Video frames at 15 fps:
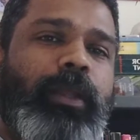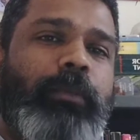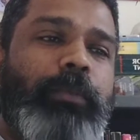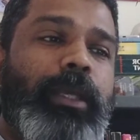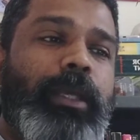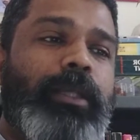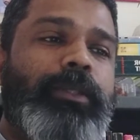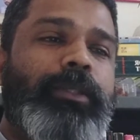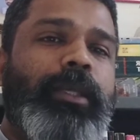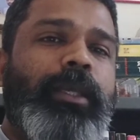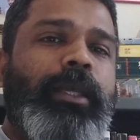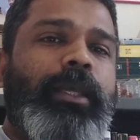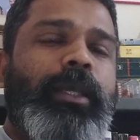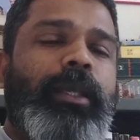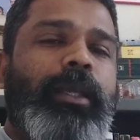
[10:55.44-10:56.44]
Because
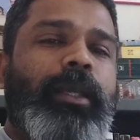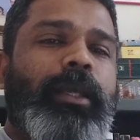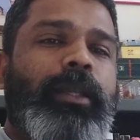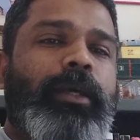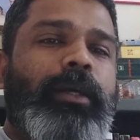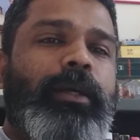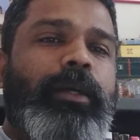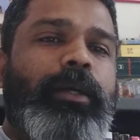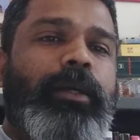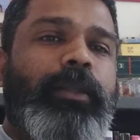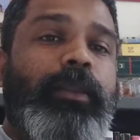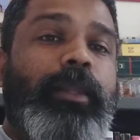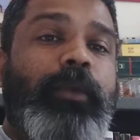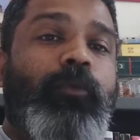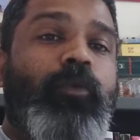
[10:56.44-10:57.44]

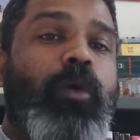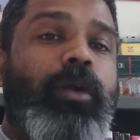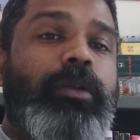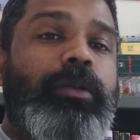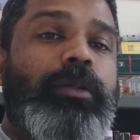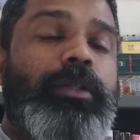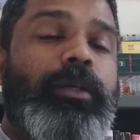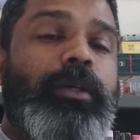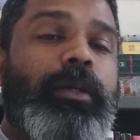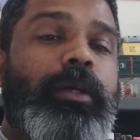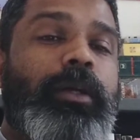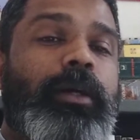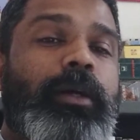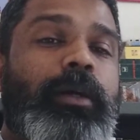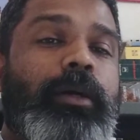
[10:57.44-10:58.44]
they want,
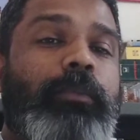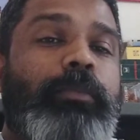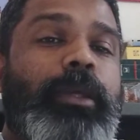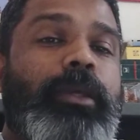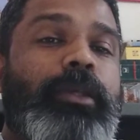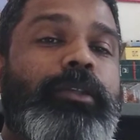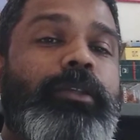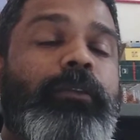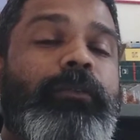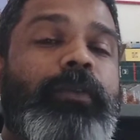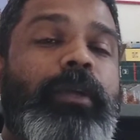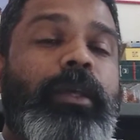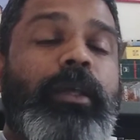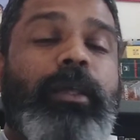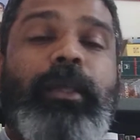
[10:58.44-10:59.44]
because of
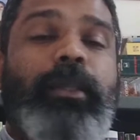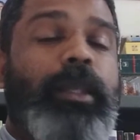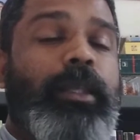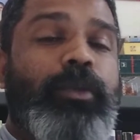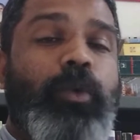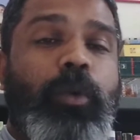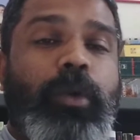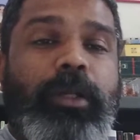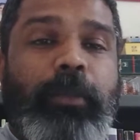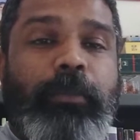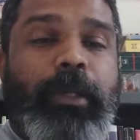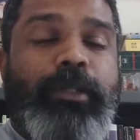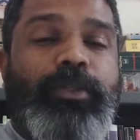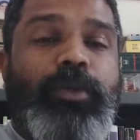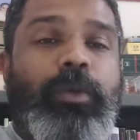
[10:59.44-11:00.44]
it all
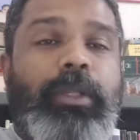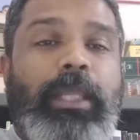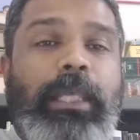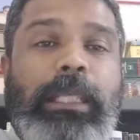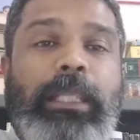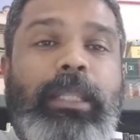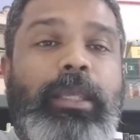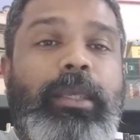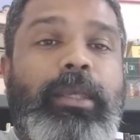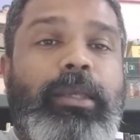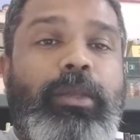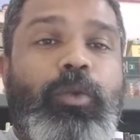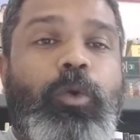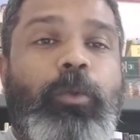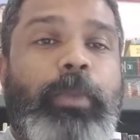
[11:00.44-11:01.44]
depends on the
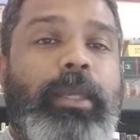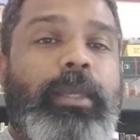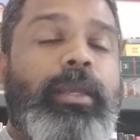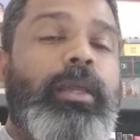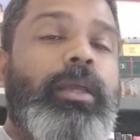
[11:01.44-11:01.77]
economic